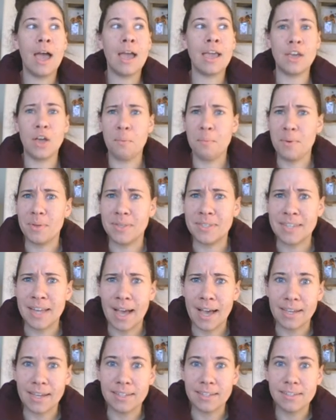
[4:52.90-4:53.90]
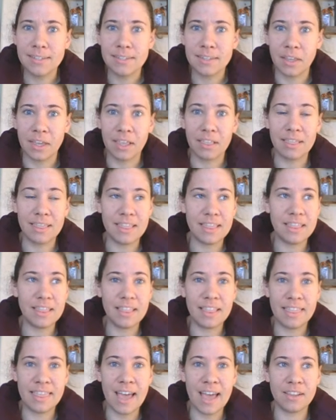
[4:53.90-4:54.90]
he almost dies. Like
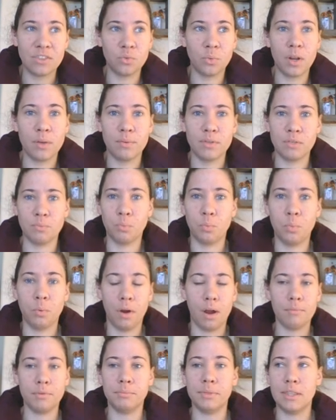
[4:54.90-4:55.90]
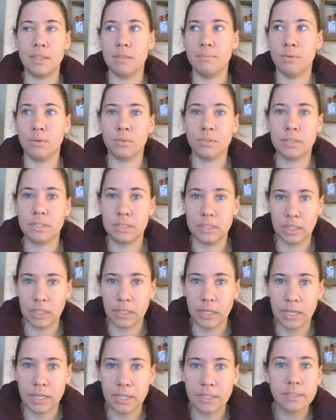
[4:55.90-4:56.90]
that's what it was probably the most
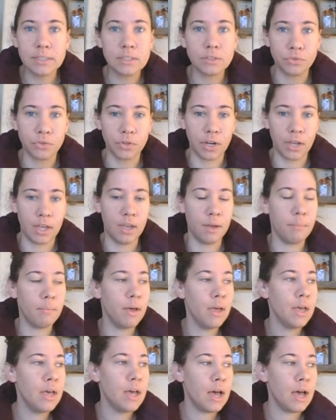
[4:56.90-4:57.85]
serious for him.